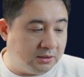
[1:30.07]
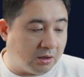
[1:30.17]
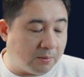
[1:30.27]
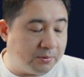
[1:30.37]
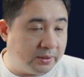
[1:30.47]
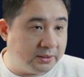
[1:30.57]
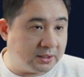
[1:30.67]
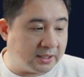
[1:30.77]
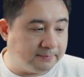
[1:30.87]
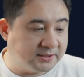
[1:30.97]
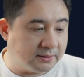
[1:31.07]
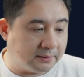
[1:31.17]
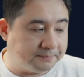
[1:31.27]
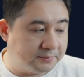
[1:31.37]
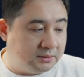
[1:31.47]
The operator comes
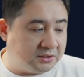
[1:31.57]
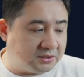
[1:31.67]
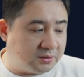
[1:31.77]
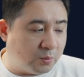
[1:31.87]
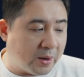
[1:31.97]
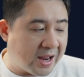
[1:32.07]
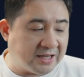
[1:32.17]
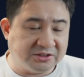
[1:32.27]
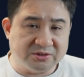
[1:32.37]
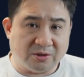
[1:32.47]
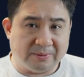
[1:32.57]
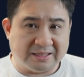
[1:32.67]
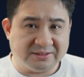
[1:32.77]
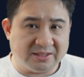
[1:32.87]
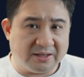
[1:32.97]
up. This is where I stopped
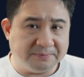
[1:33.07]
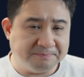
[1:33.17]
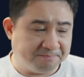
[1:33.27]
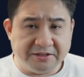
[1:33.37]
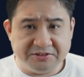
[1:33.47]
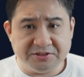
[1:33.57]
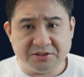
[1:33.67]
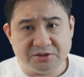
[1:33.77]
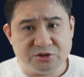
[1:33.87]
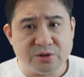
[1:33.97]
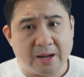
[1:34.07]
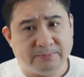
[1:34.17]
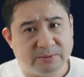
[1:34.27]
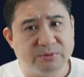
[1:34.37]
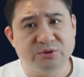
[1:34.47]
last time, and this is trap
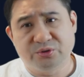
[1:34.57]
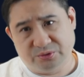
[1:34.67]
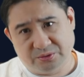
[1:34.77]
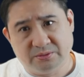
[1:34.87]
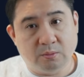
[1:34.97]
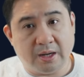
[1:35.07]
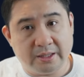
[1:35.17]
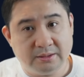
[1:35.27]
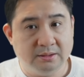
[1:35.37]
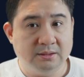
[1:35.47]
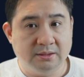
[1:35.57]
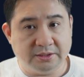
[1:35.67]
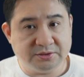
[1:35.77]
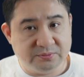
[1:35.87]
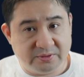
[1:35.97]
number 2. Why?
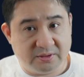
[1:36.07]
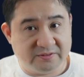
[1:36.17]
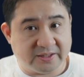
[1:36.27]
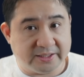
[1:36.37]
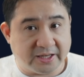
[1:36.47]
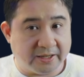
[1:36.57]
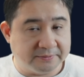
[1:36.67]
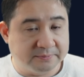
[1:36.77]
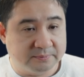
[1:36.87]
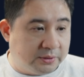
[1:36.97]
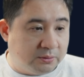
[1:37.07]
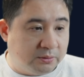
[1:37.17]
Let's verify that. When you're